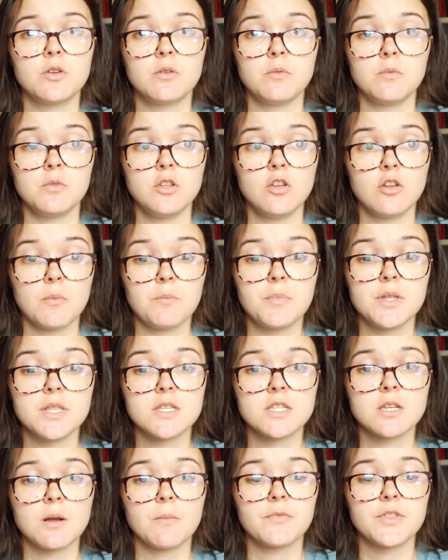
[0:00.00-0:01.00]
you know, been
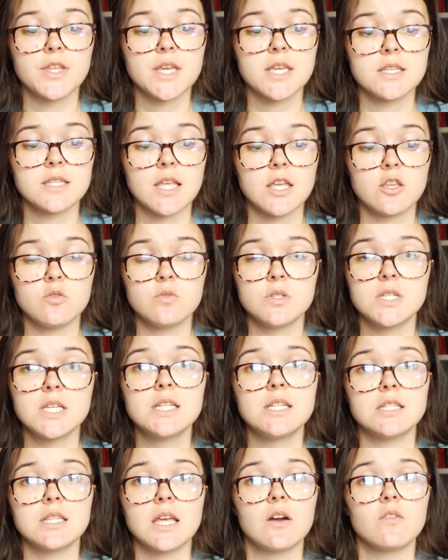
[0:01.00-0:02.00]
some things that you
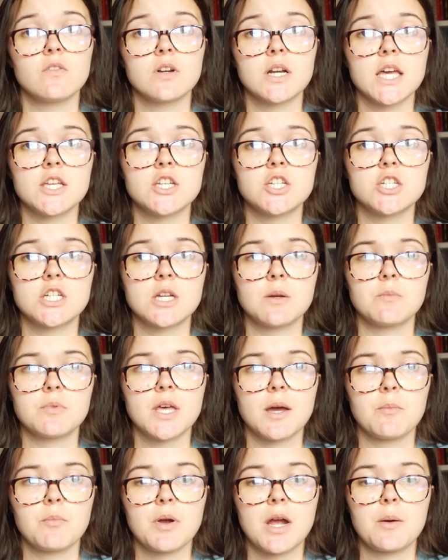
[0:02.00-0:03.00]
did in that relationship
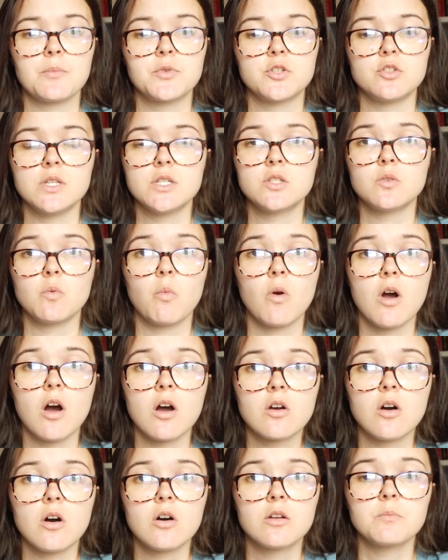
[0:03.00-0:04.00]
that perhaps you need to
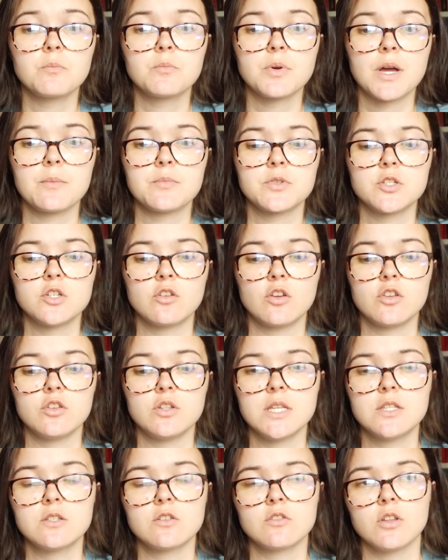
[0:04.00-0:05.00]
work on. Perhaps, you know, you
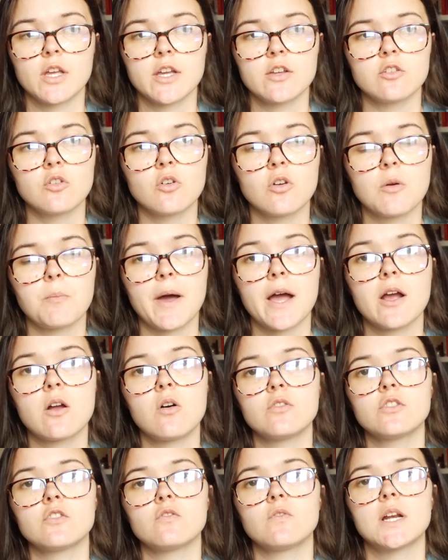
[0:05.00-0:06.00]
need to like look back
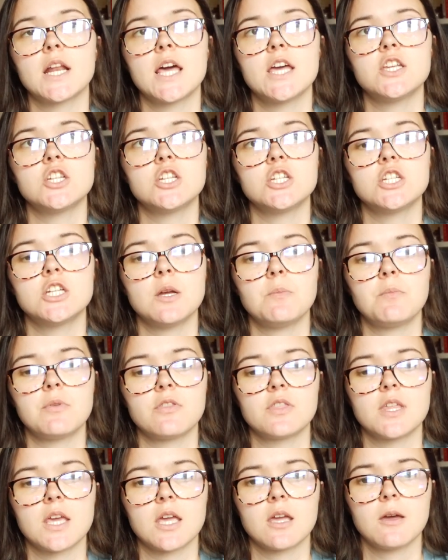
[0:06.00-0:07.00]
on the relationship
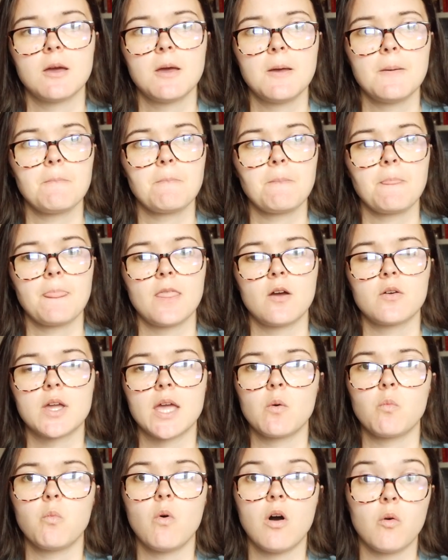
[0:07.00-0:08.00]
and think,
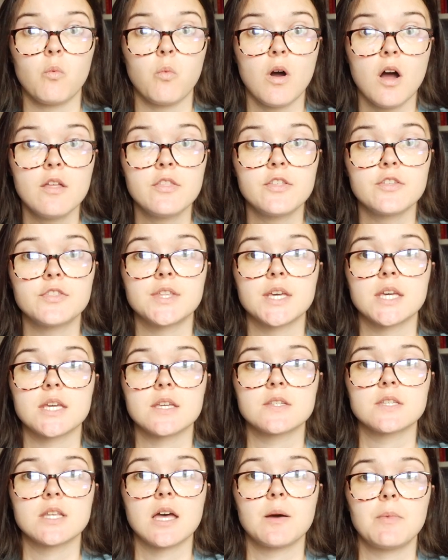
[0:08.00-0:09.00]
okay, what were the
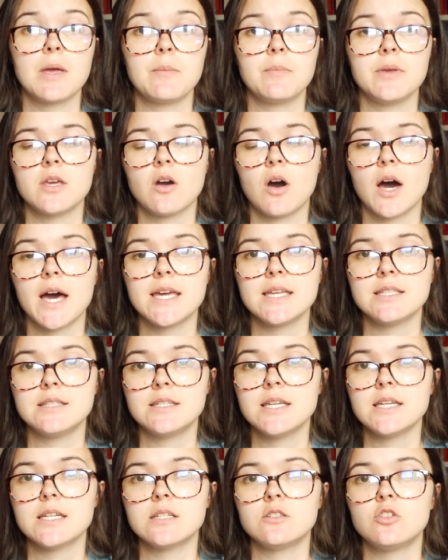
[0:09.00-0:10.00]
things that maybe I
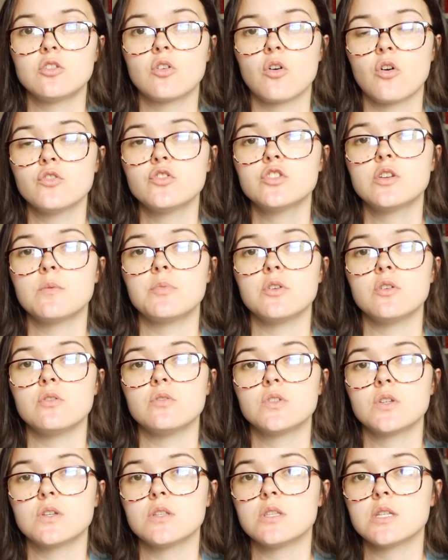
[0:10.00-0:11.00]
did to
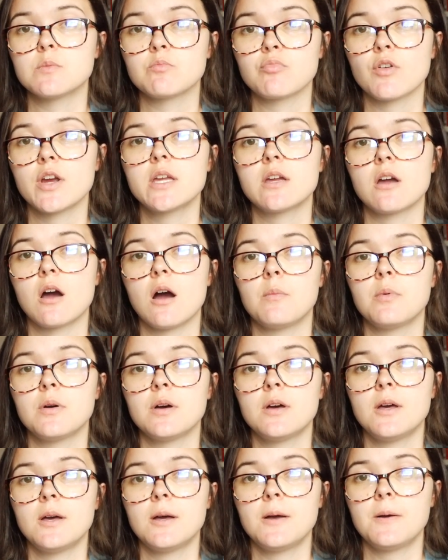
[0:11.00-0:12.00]
contribute to this breakup,
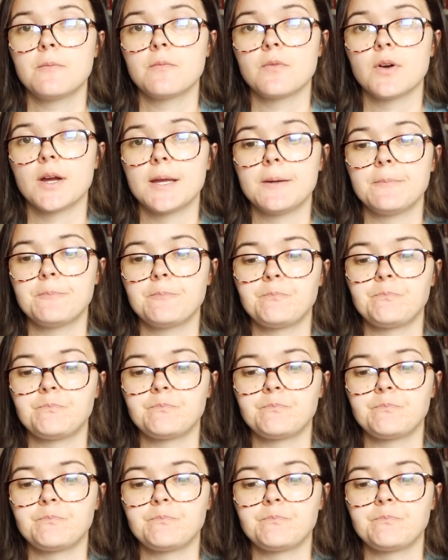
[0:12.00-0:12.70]
right?